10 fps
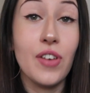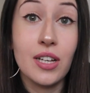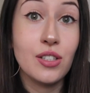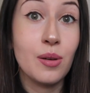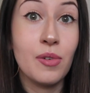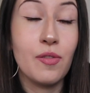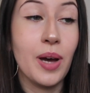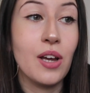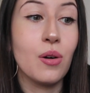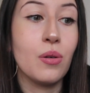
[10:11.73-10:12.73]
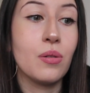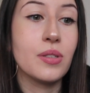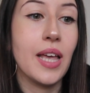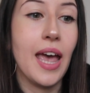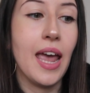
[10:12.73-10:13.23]
failed some of my
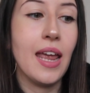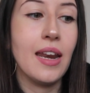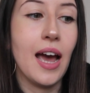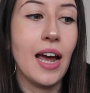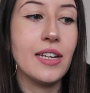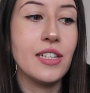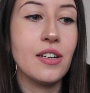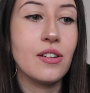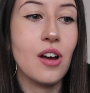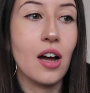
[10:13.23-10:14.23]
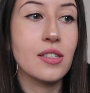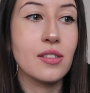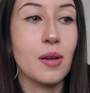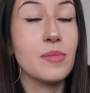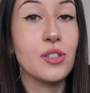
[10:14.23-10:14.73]
goals and I didn't got
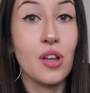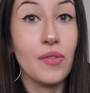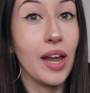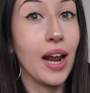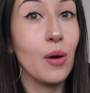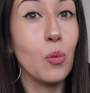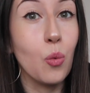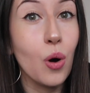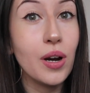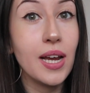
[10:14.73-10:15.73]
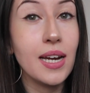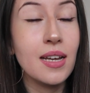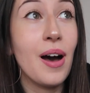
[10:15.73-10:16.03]
some stuff that I wanted,